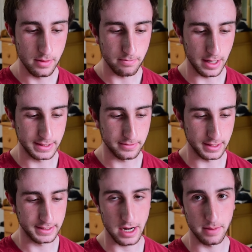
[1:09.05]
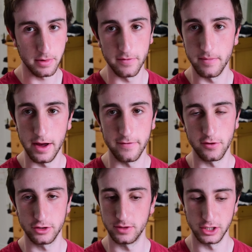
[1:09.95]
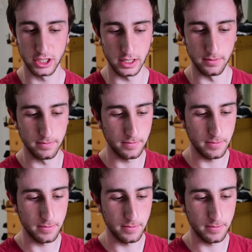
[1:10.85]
the setup of my virtual machine.